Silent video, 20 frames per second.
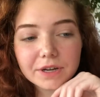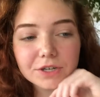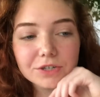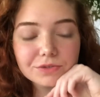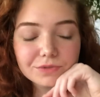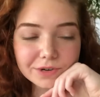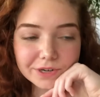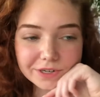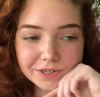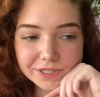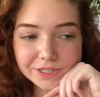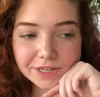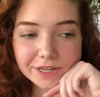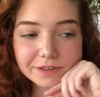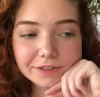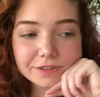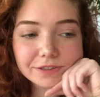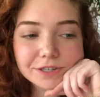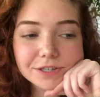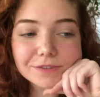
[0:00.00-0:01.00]
just wanted to say
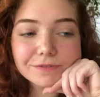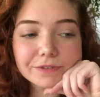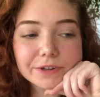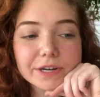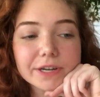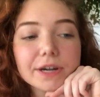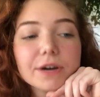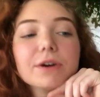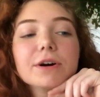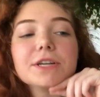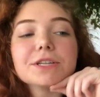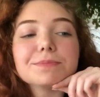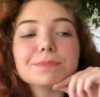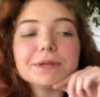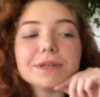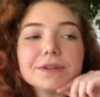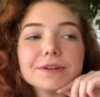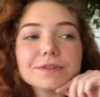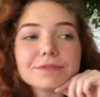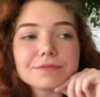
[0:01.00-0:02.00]
that this video has
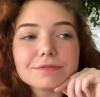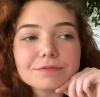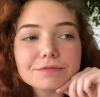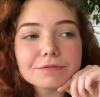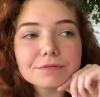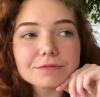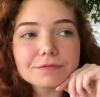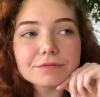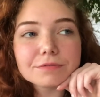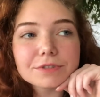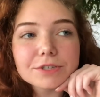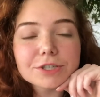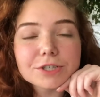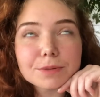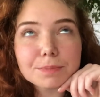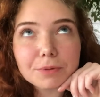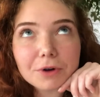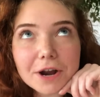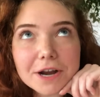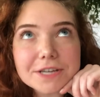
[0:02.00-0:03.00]
been
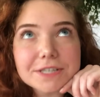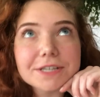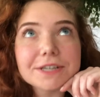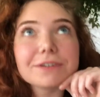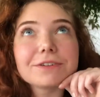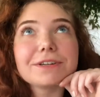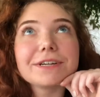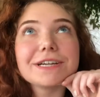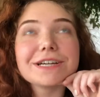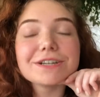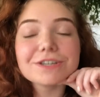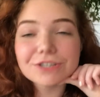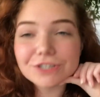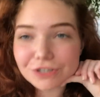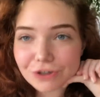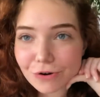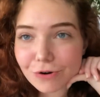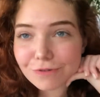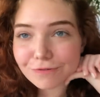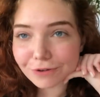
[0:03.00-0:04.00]
surprisingly
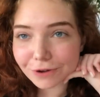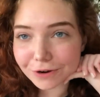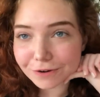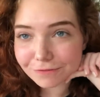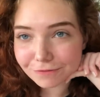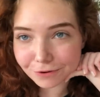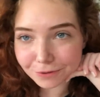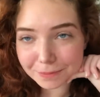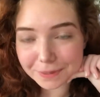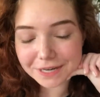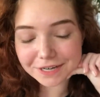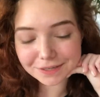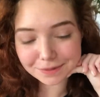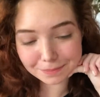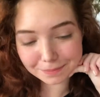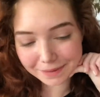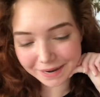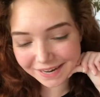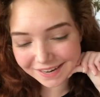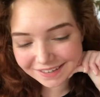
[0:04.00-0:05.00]
so fun for me to
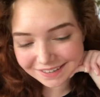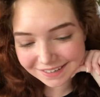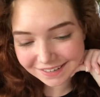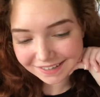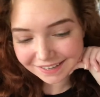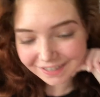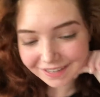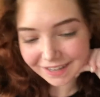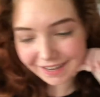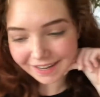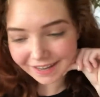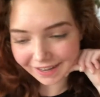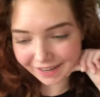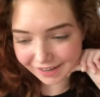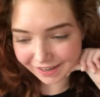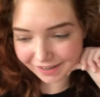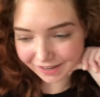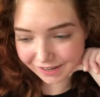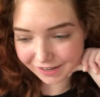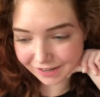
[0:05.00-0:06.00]
make,
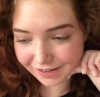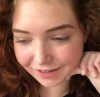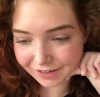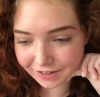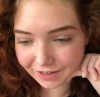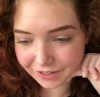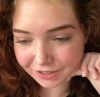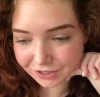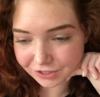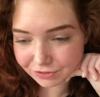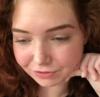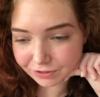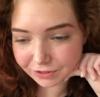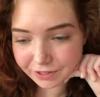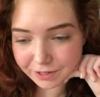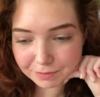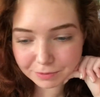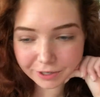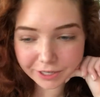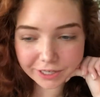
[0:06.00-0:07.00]
and I just
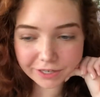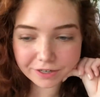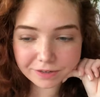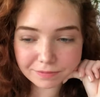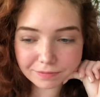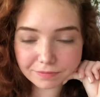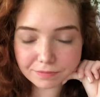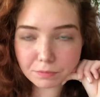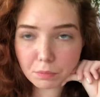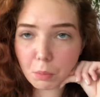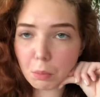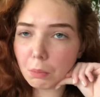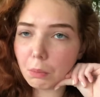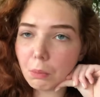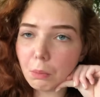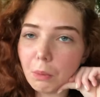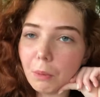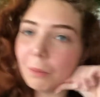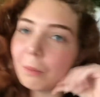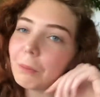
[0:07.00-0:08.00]
really
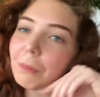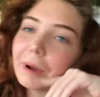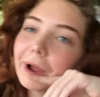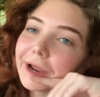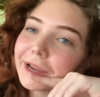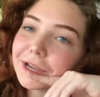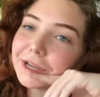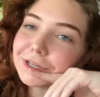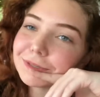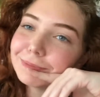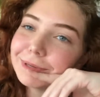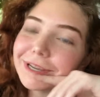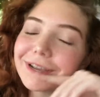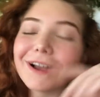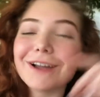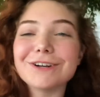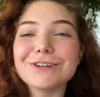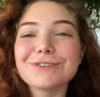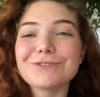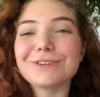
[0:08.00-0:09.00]
I
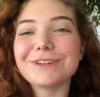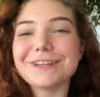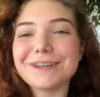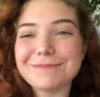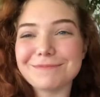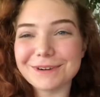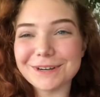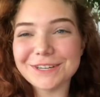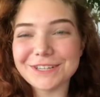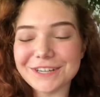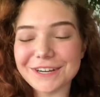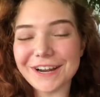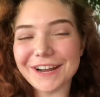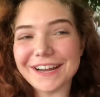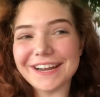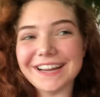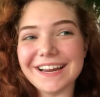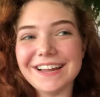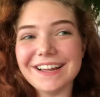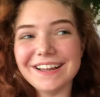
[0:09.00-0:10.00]
just really
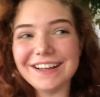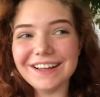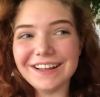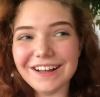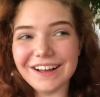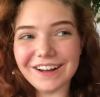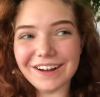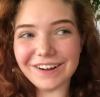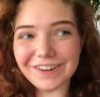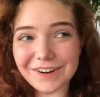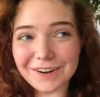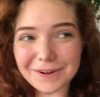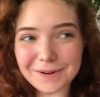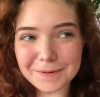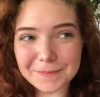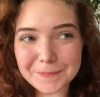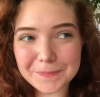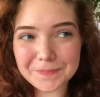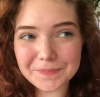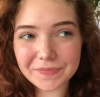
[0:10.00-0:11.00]
appreciate
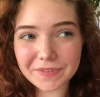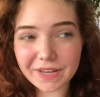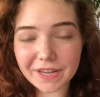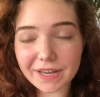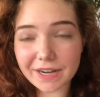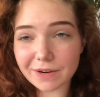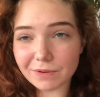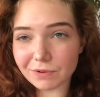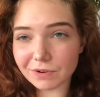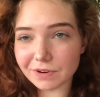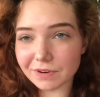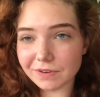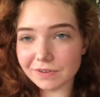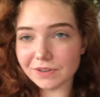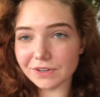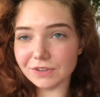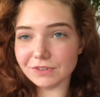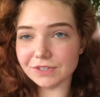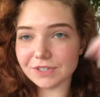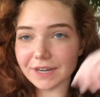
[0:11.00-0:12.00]
anyone
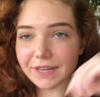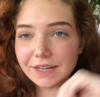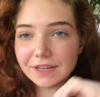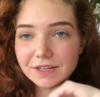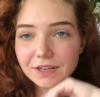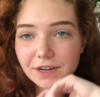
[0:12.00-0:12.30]
who's taken